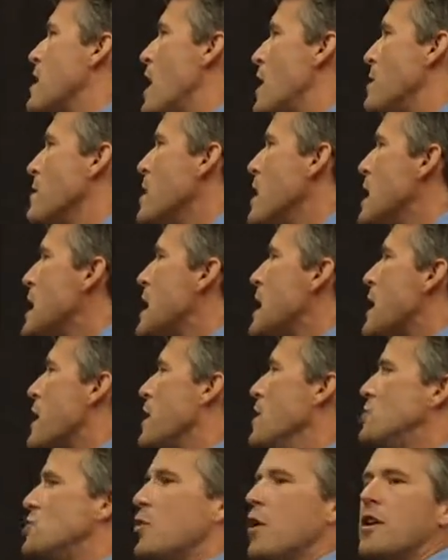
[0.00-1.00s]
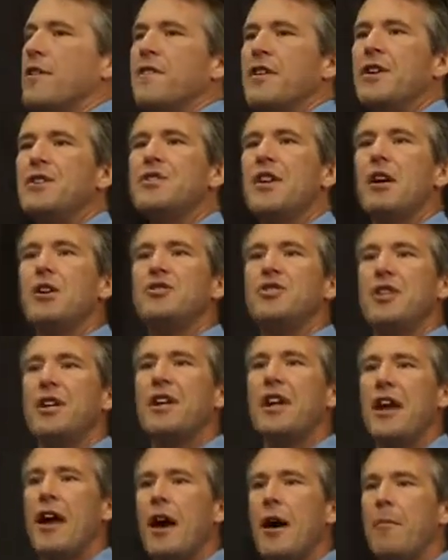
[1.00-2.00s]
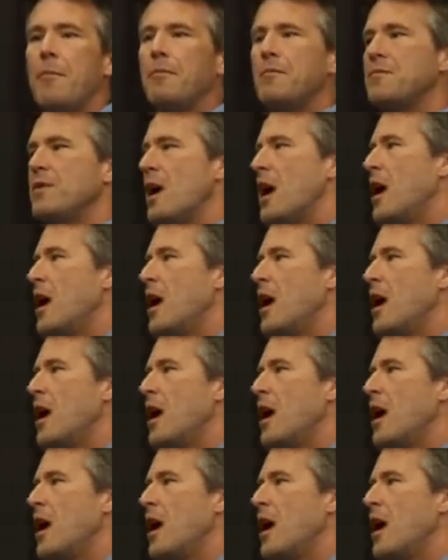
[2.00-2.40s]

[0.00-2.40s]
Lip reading: yet. Each one of these LG Chem